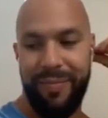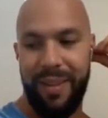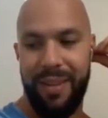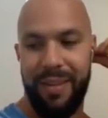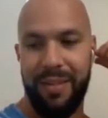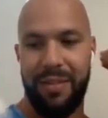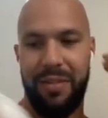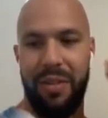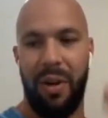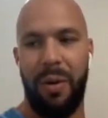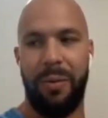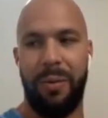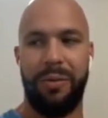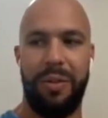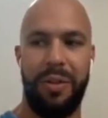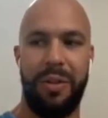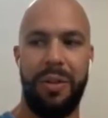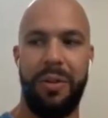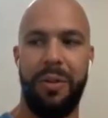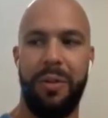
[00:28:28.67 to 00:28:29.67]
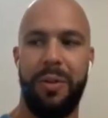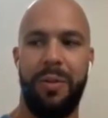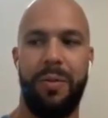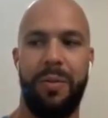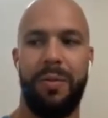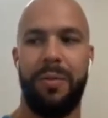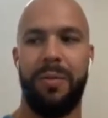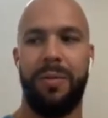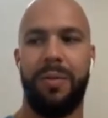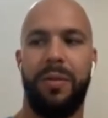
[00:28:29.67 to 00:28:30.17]
So
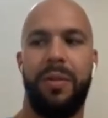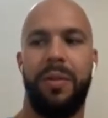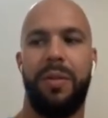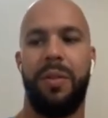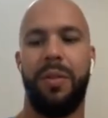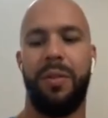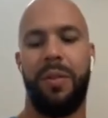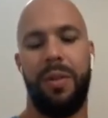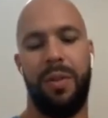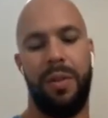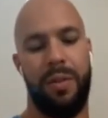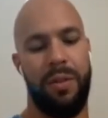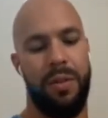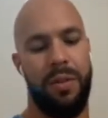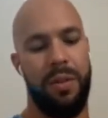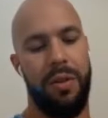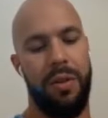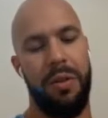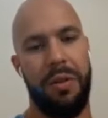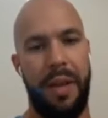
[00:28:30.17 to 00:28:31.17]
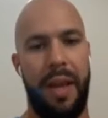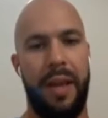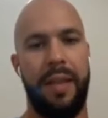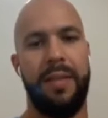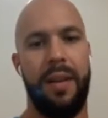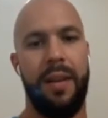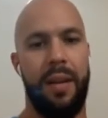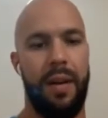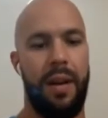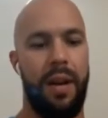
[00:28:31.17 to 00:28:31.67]
your
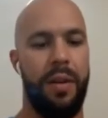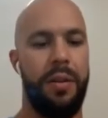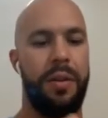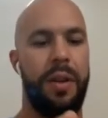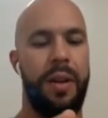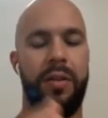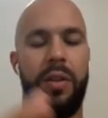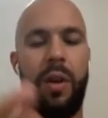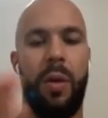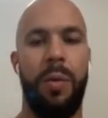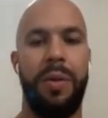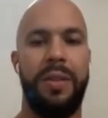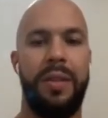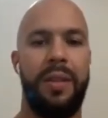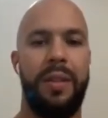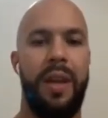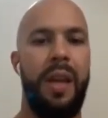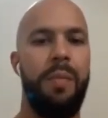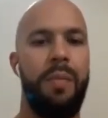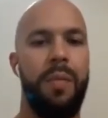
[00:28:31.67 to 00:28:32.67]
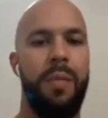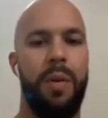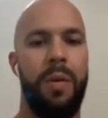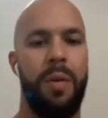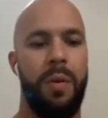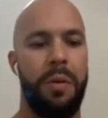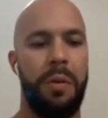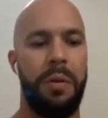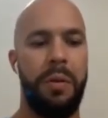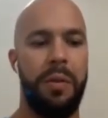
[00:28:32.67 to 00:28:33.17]
days are your days always the same,
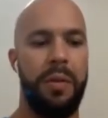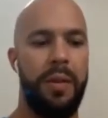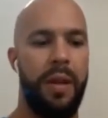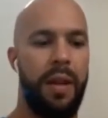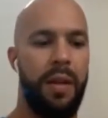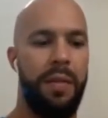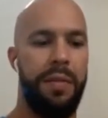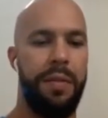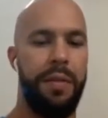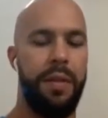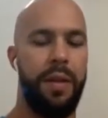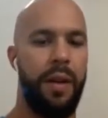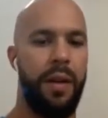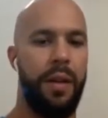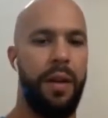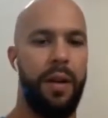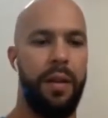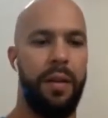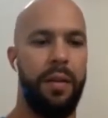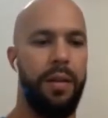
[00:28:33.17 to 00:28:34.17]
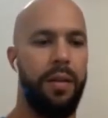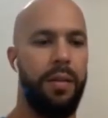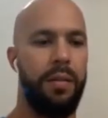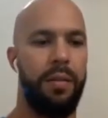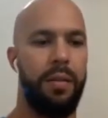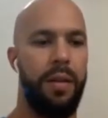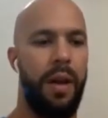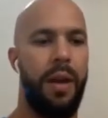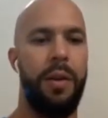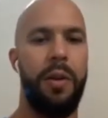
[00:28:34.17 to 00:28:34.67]
or do you take
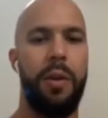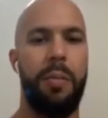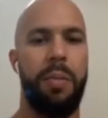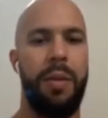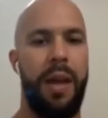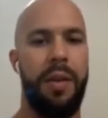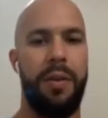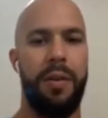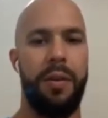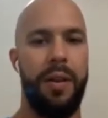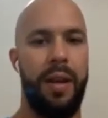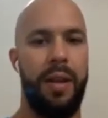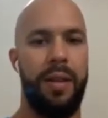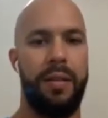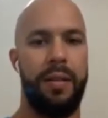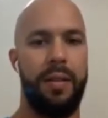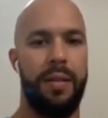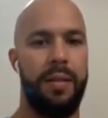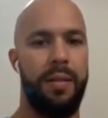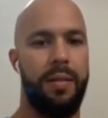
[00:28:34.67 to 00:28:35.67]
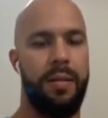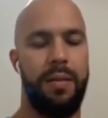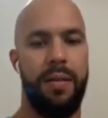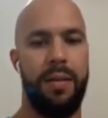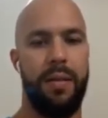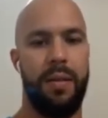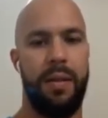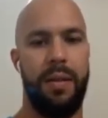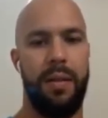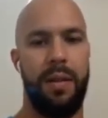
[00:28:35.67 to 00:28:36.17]
how do you plan your days?
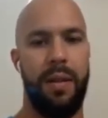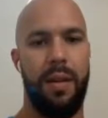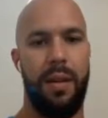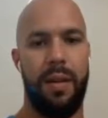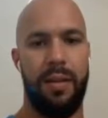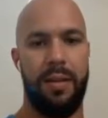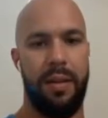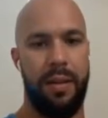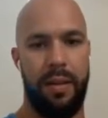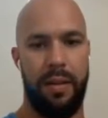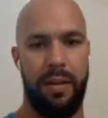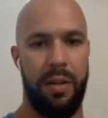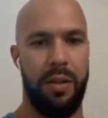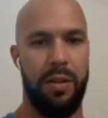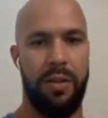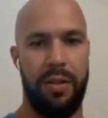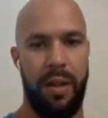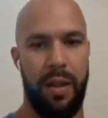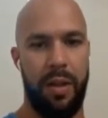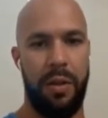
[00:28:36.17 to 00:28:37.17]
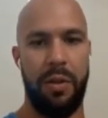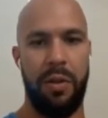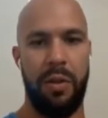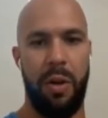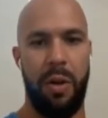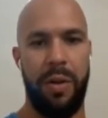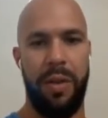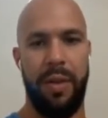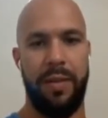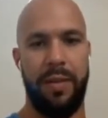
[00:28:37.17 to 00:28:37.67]
Is it just like you
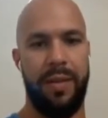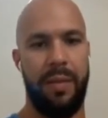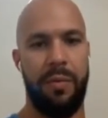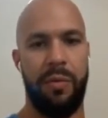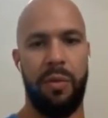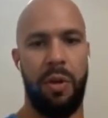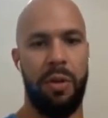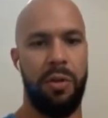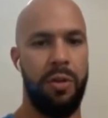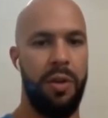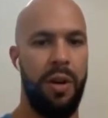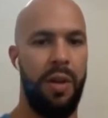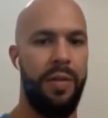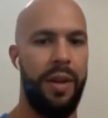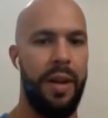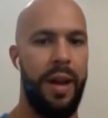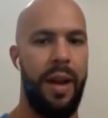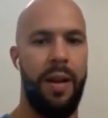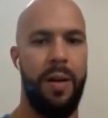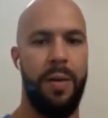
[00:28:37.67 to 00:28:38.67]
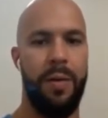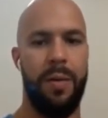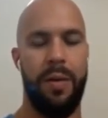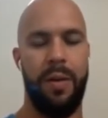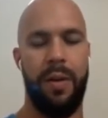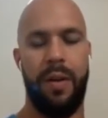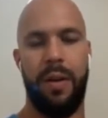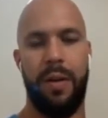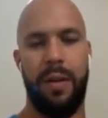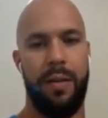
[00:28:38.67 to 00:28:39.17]
told me the same structure every day,
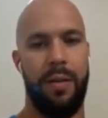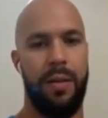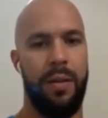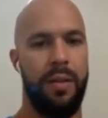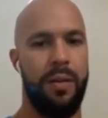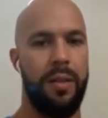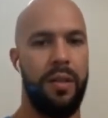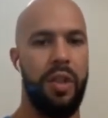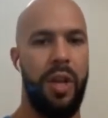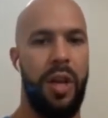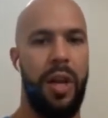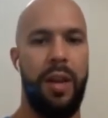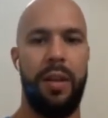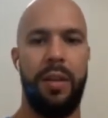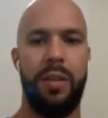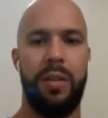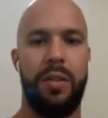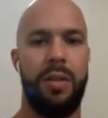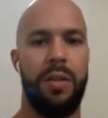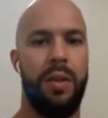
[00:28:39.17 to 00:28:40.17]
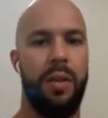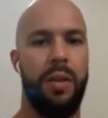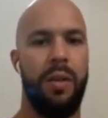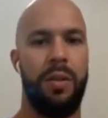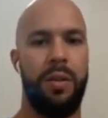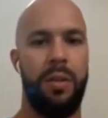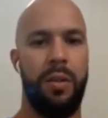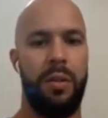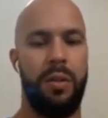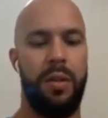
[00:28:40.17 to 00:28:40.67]
or does it change?
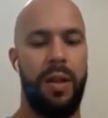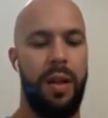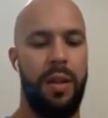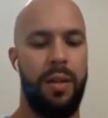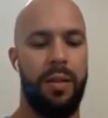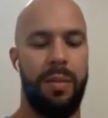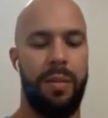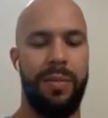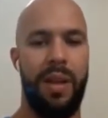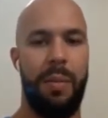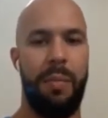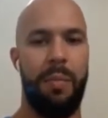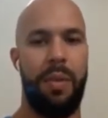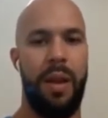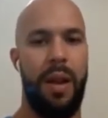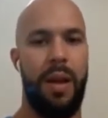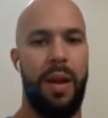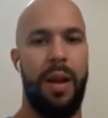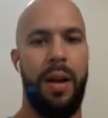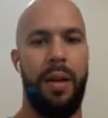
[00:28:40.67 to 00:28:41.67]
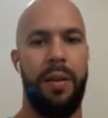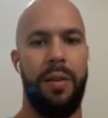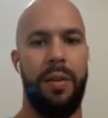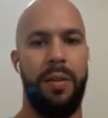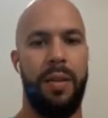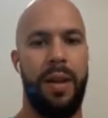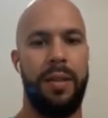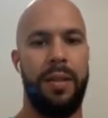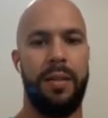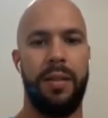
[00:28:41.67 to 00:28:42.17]
Do you take some time planning out your
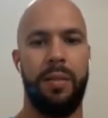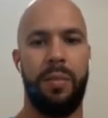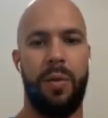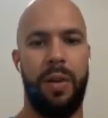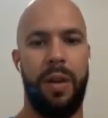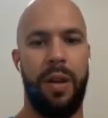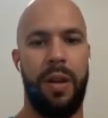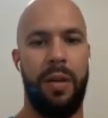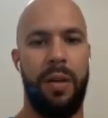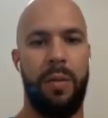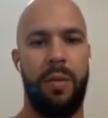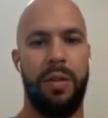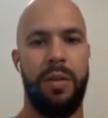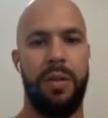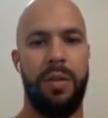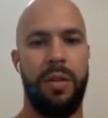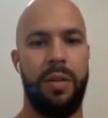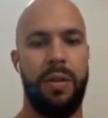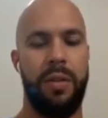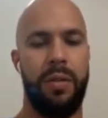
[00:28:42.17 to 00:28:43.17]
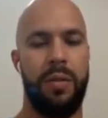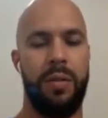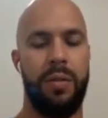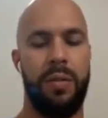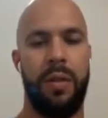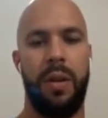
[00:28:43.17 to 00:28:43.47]
days in the morning, what you're gonna do?